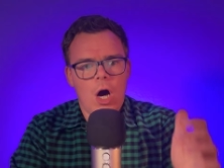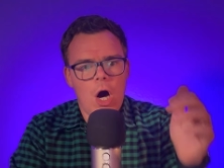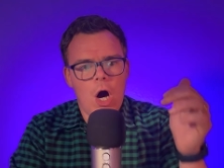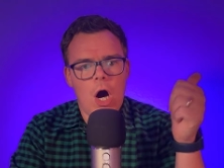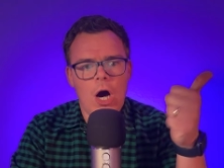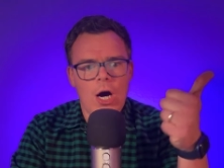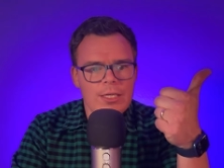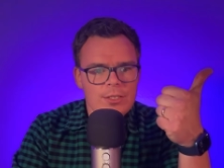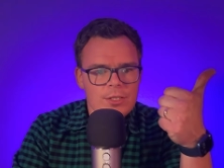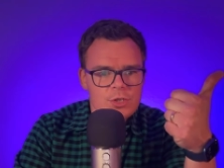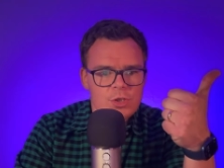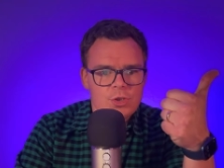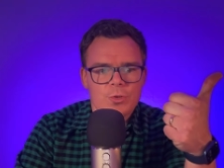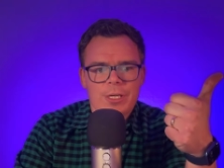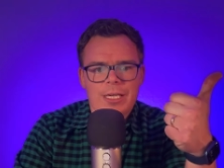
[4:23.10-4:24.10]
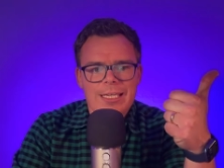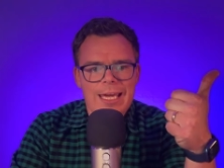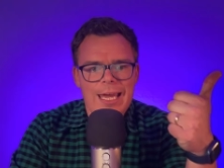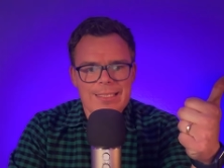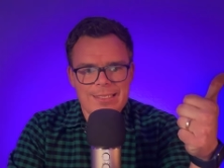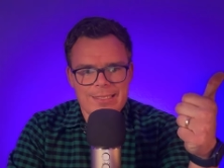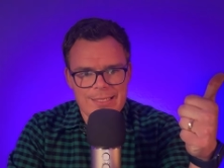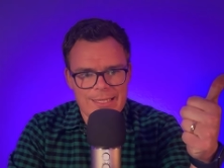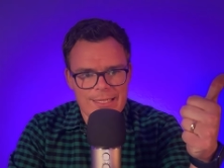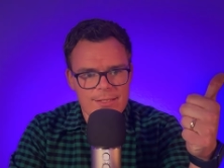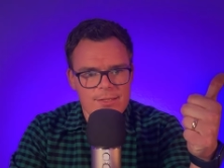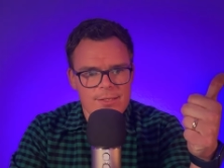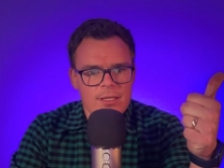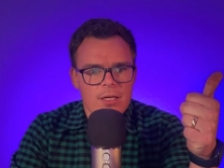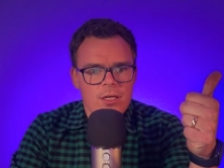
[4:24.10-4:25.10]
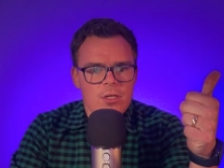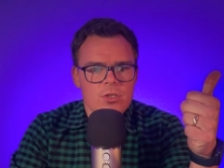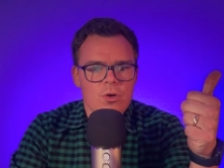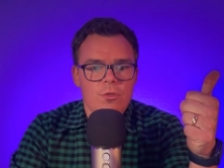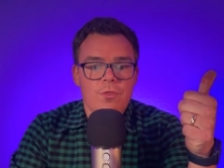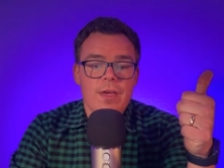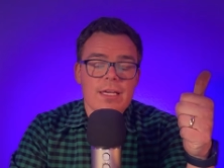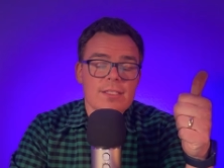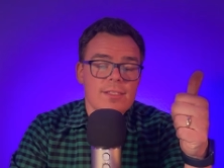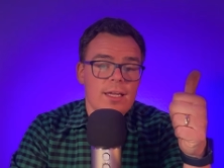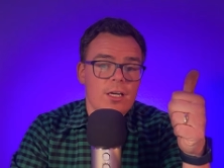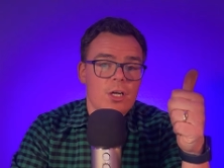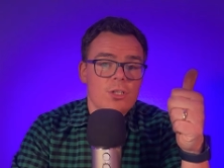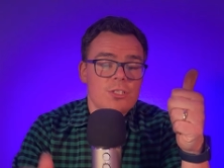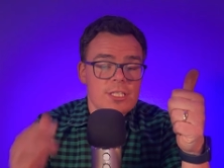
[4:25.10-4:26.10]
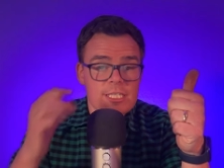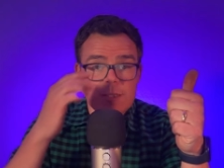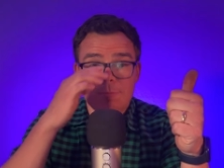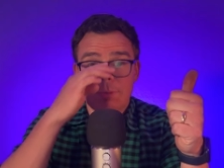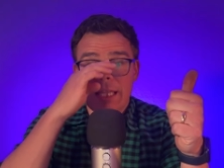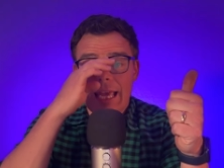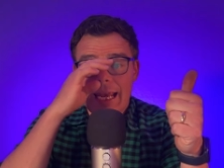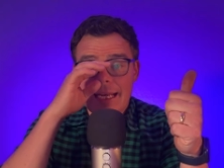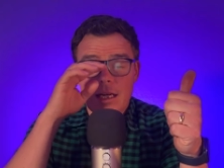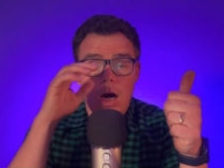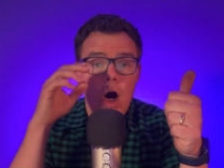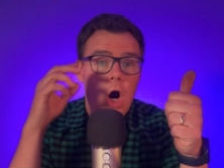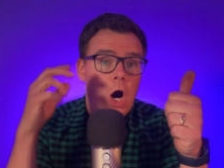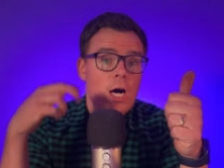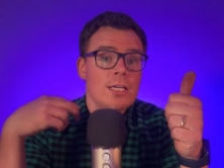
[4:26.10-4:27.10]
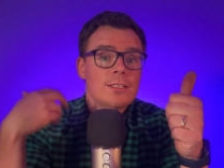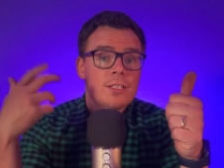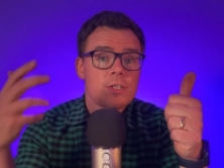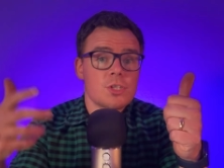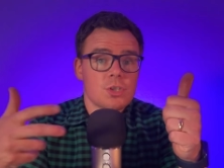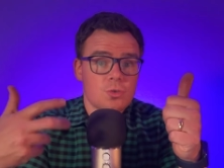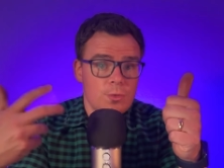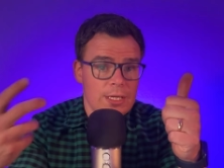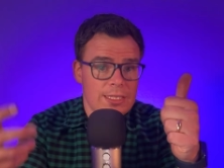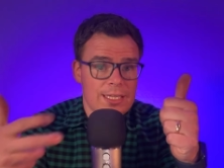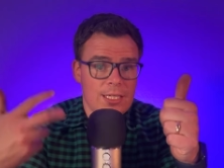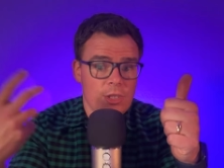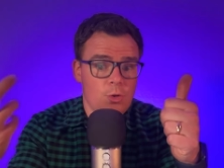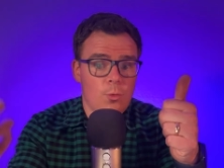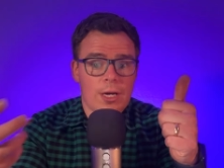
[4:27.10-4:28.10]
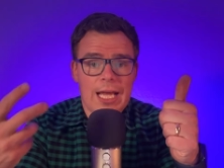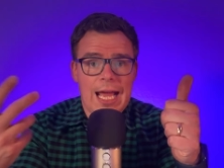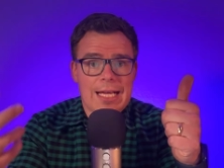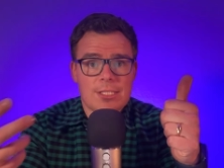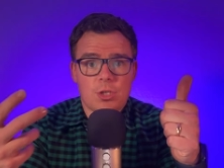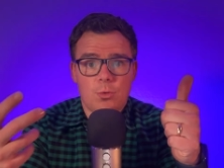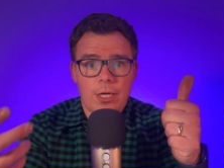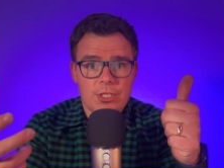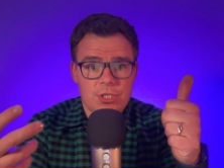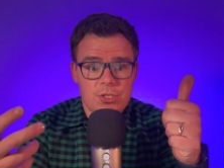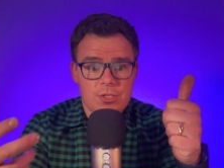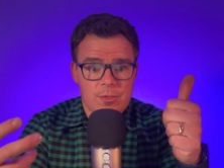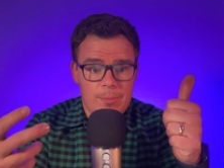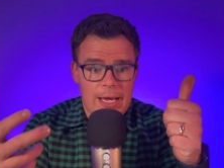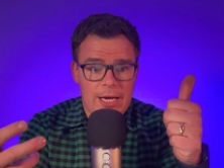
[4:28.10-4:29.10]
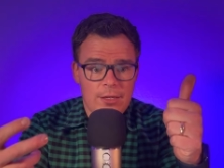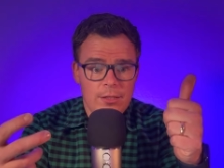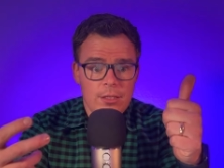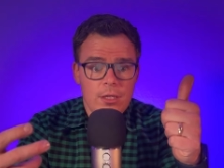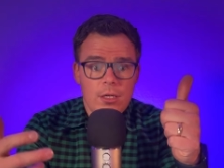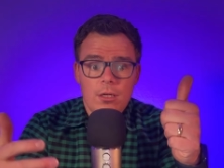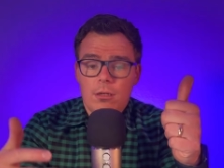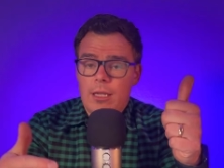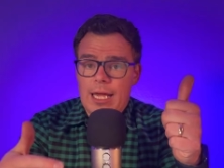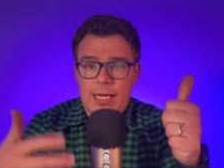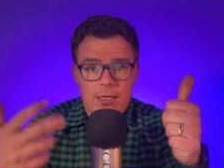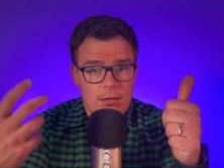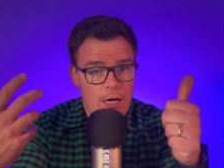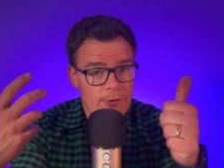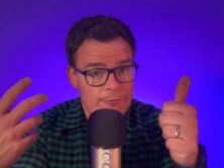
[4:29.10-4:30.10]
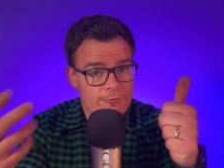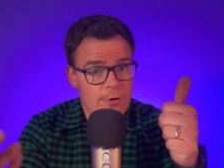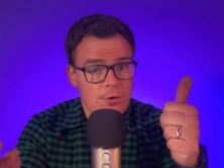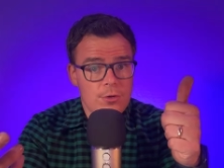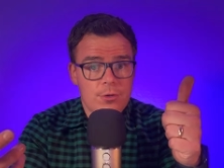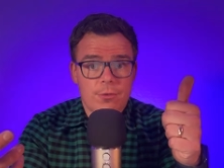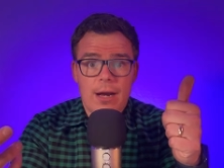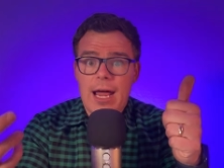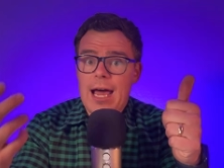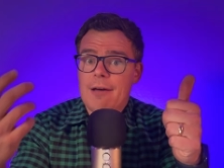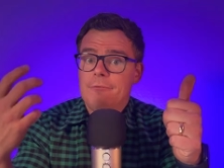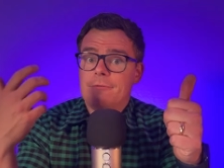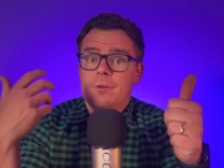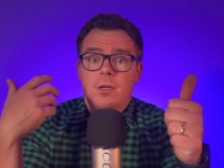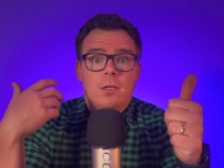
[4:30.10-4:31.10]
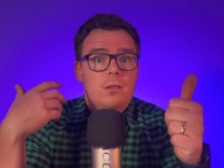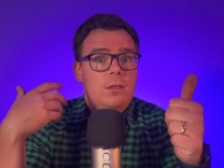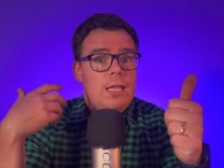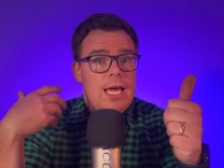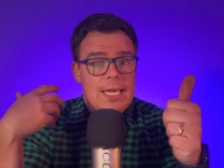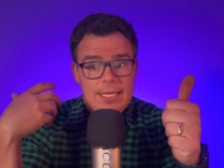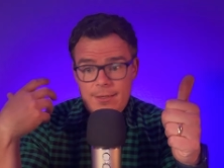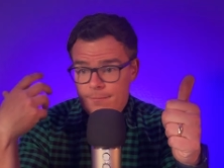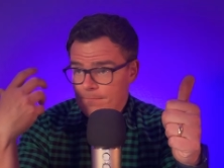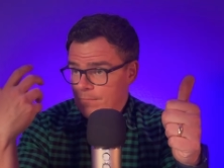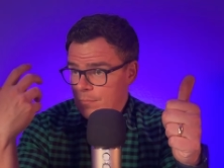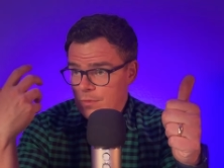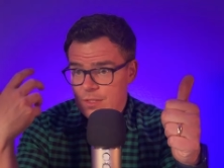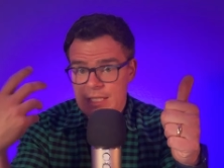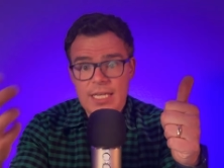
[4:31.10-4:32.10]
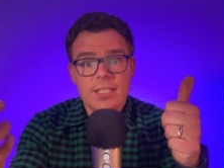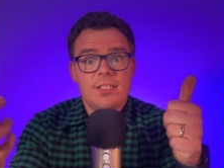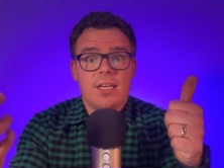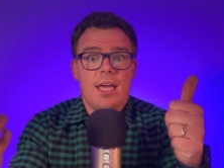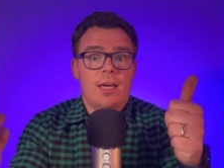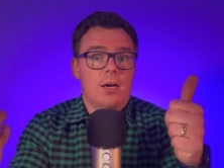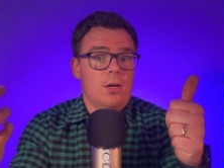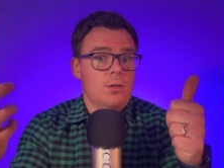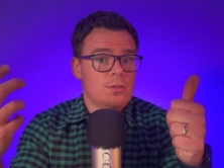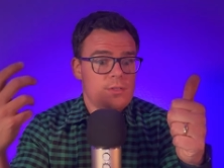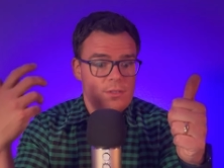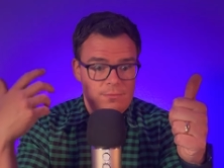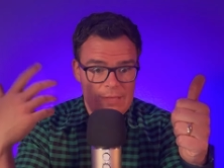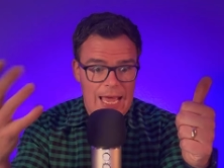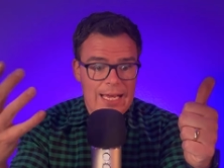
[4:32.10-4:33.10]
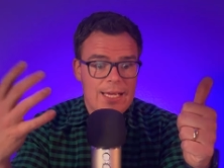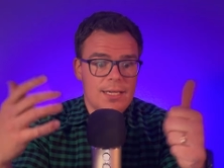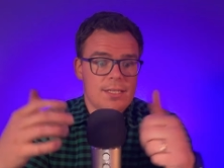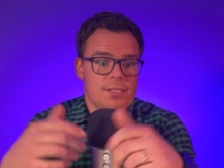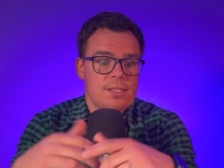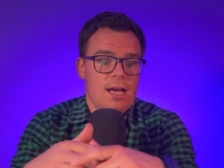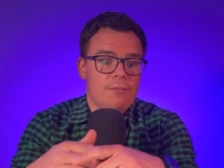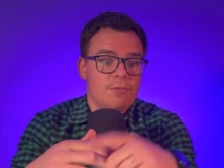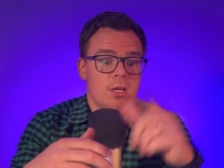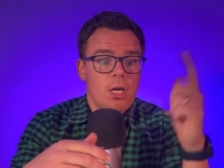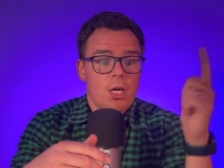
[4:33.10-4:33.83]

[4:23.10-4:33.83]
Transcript: on screen entities, so things that are displayed on the screen that you want to ask questions about, like a photograph, like details, that kind of stuff